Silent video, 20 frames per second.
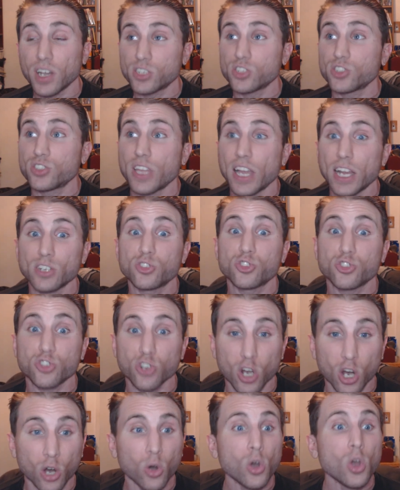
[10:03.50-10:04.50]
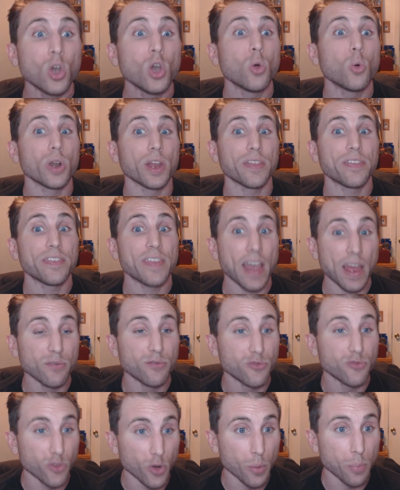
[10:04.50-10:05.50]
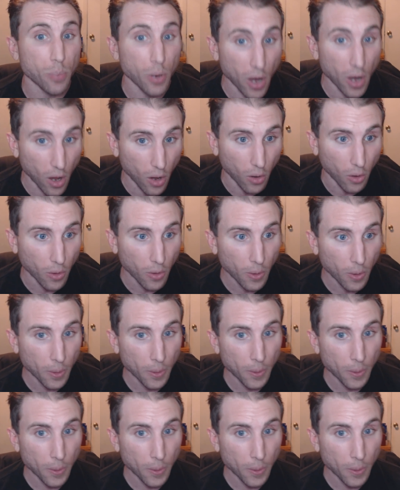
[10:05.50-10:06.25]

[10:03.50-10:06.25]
touch that show with a 10-foot pole.